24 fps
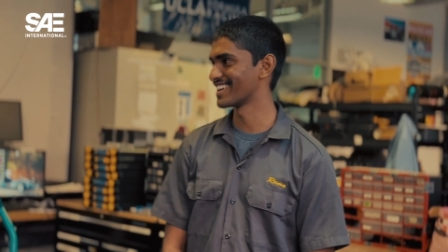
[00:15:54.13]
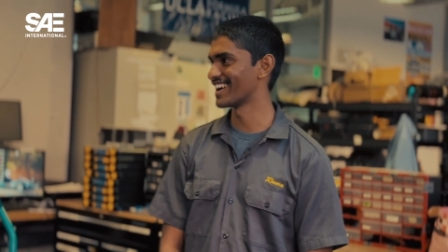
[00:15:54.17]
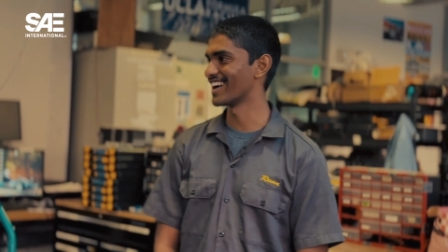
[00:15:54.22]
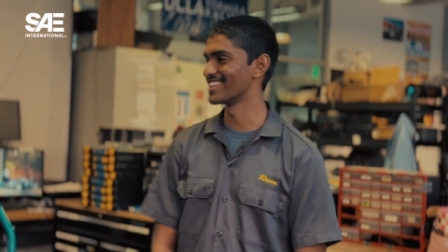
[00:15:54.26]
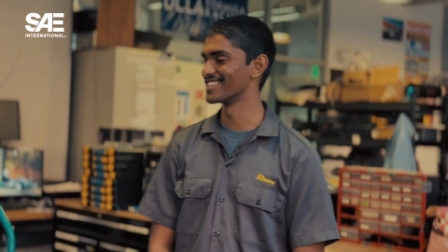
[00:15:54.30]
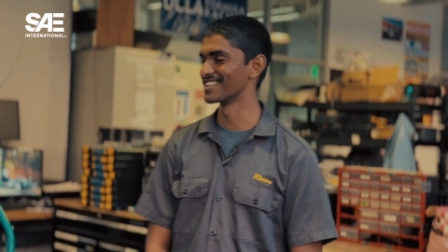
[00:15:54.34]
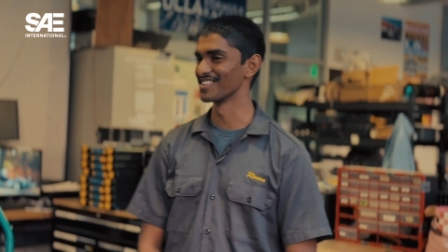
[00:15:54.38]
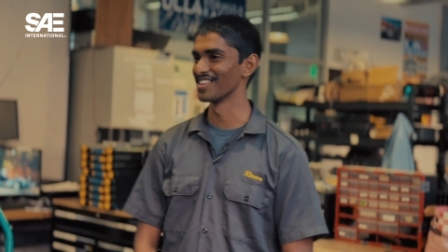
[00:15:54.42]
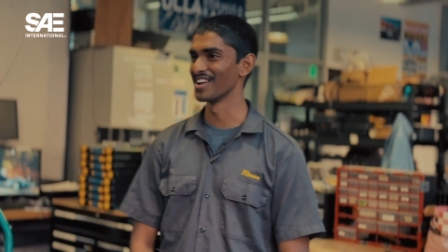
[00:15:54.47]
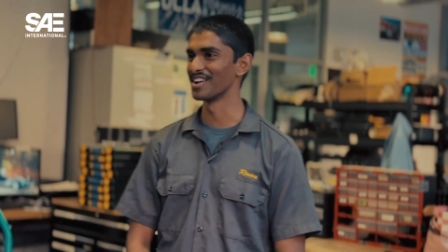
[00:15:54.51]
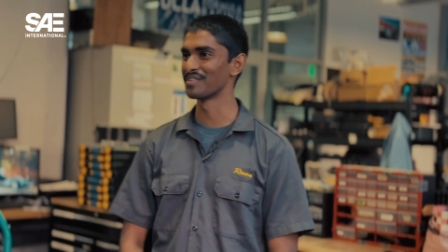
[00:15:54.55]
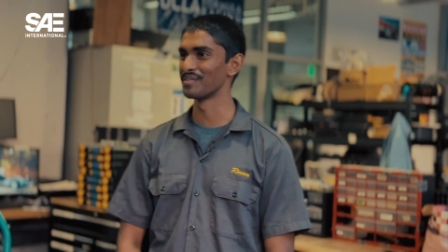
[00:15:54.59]
yeah,
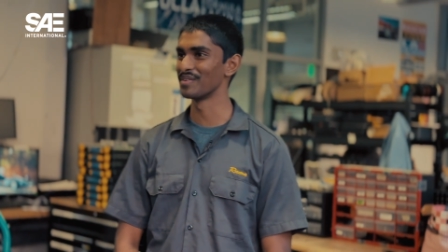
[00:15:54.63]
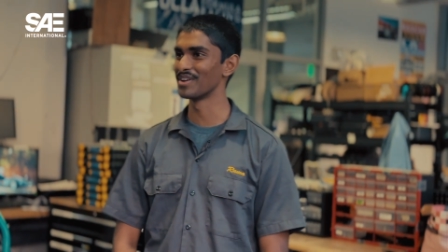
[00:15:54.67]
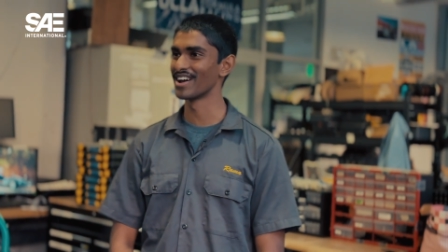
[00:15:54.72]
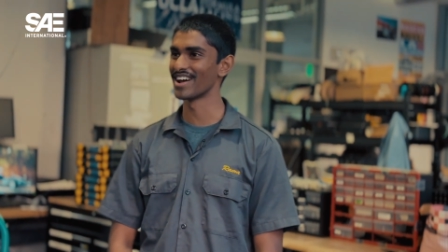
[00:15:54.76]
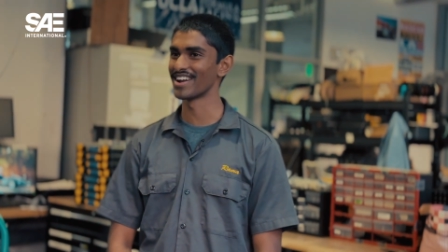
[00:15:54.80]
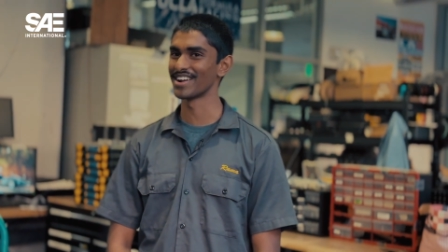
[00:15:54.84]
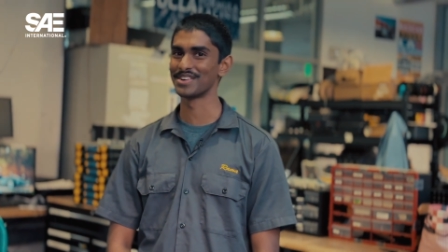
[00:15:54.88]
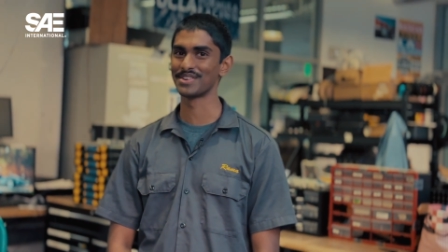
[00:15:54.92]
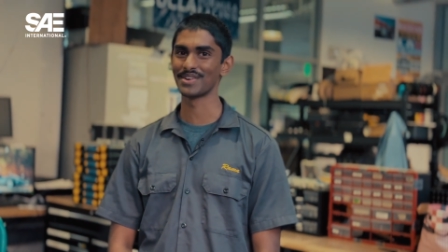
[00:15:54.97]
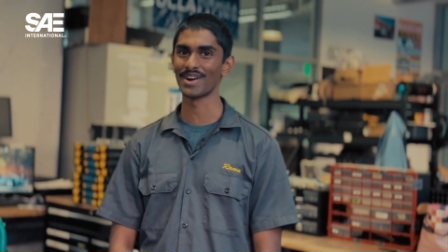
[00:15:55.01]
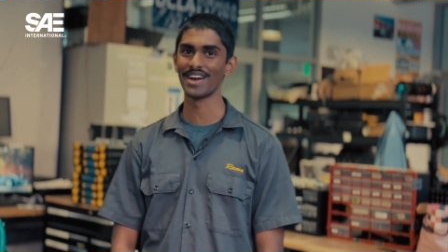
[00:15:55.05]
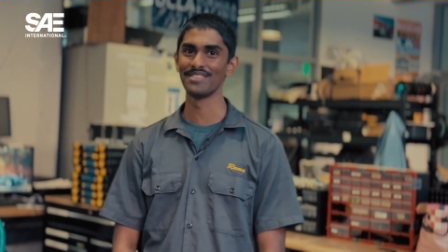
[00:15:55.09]
they're like, we got
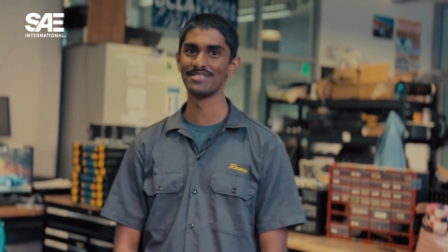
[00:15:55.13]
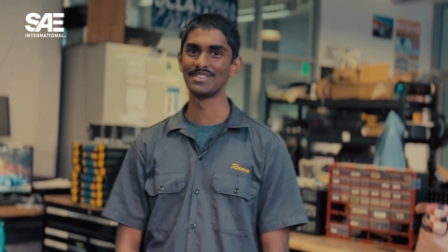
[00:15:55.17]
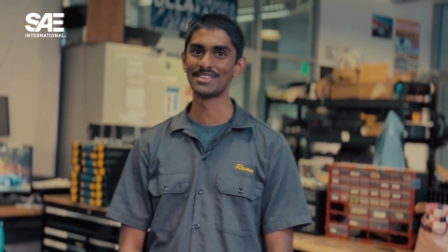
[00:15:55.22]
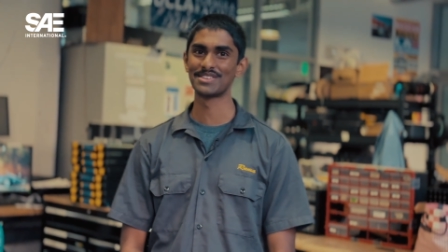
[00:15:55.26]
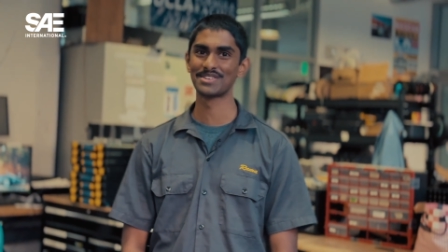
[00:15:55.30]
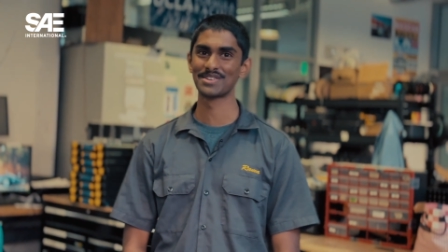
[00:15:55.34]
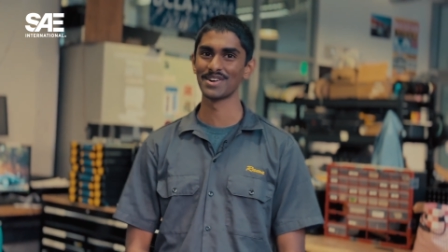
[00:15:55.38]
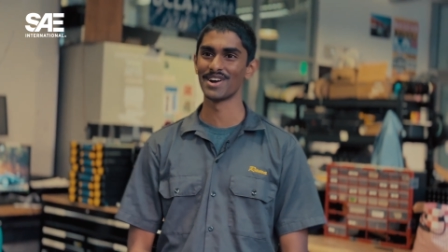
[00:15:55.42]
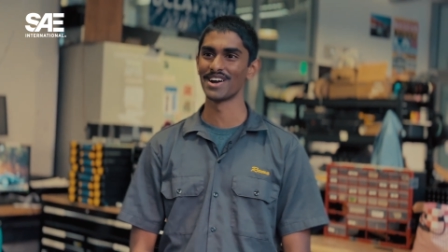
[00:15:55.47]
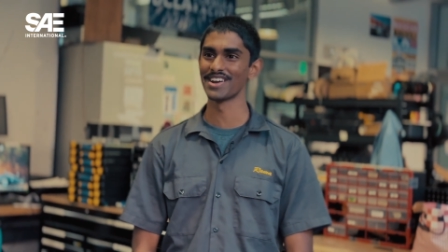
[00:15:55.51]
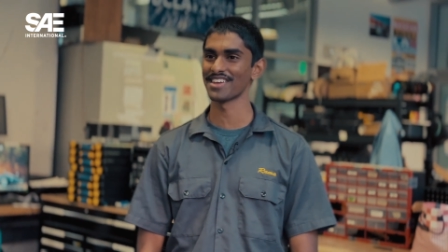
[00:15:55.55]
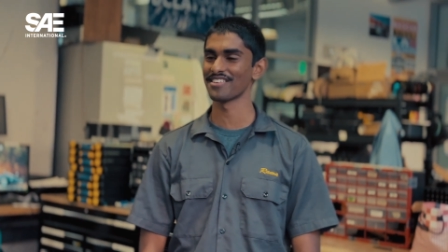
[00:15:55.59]
to drive this
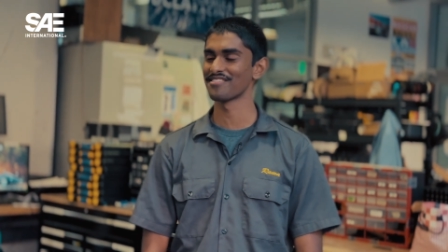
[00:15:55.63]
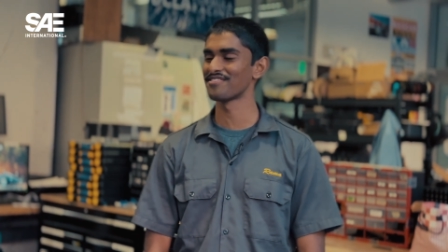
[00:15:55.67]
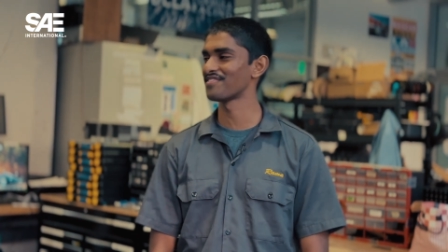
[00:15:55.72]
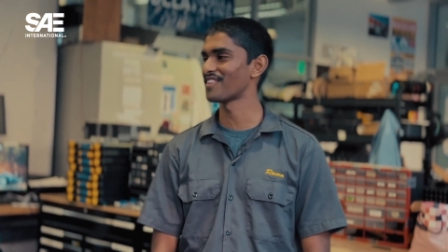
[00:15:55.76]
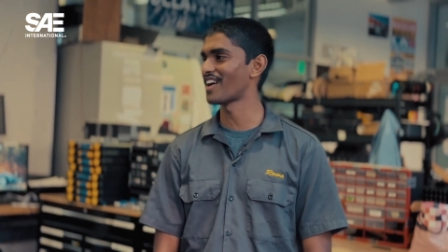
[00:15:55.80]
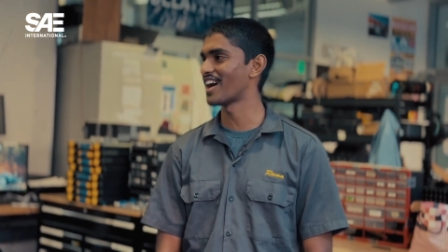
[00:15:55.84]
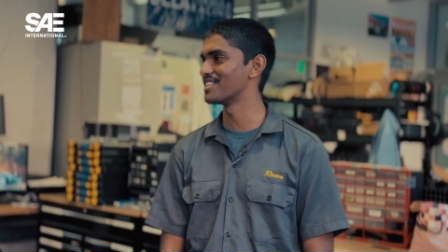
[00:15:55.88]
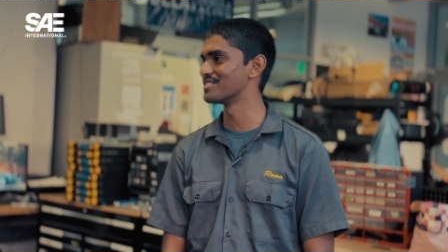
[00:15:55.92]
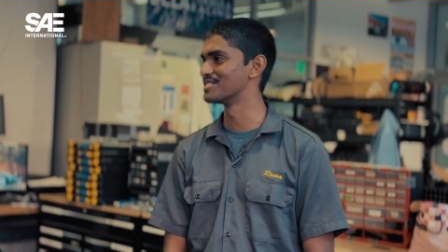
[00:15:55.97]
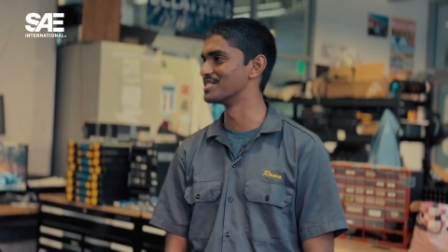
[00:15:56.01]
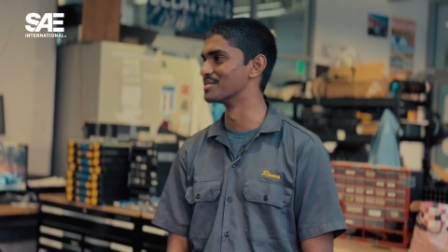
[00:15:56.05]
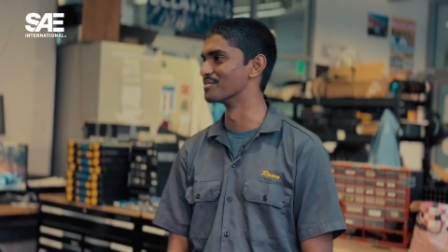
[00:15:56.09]
truck at
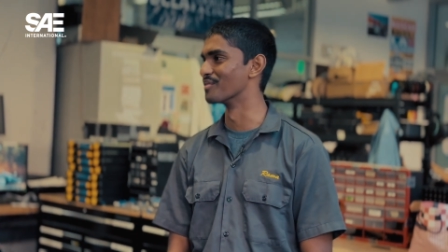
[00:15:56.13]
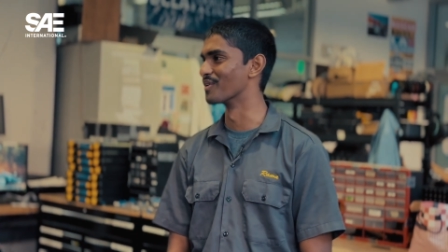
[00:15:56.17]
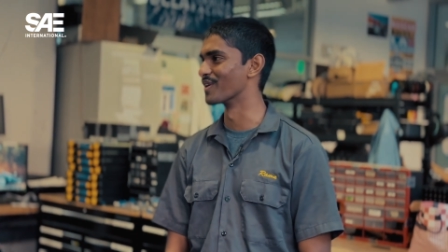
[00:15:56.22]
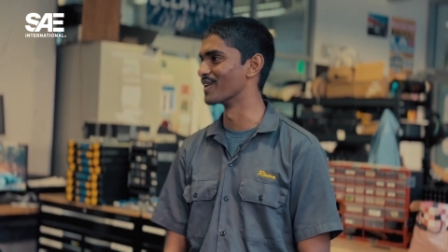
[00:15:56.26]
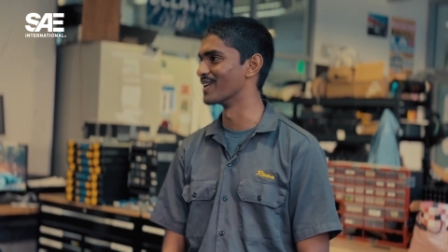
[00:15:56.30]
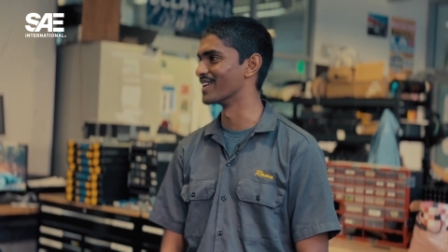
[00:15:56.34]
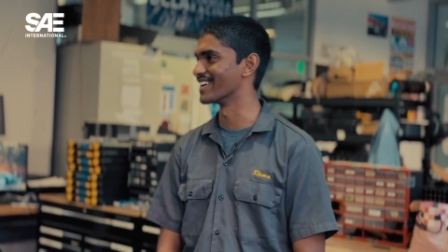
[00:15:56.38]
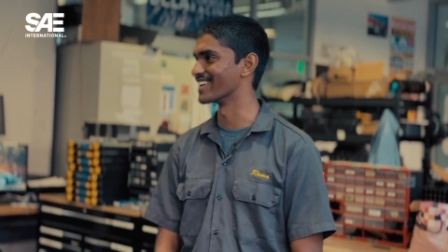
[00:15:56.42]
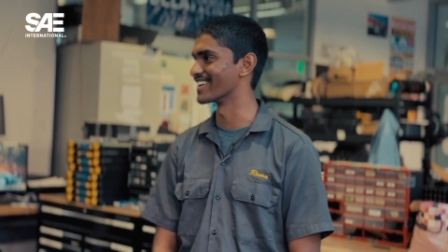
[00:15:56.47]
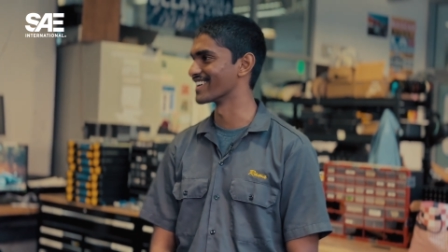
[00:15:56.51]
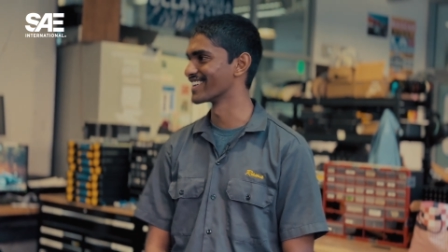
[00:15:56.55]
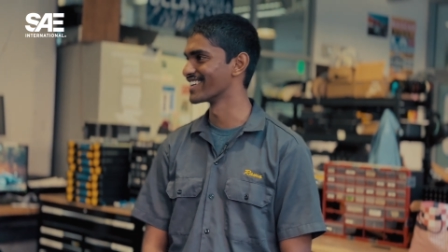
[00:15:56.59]
five in the
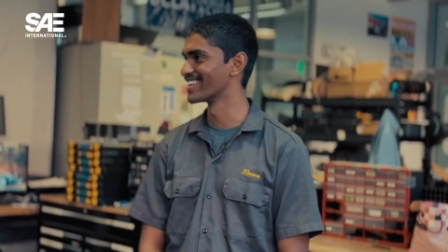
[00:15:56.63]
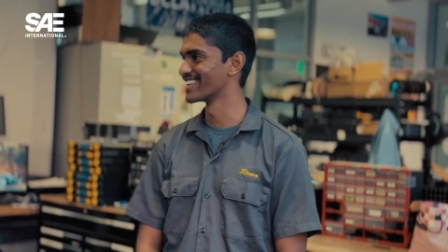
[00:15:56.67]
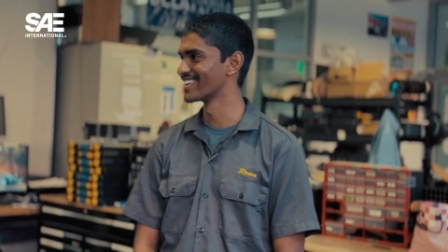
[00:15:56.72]
morning.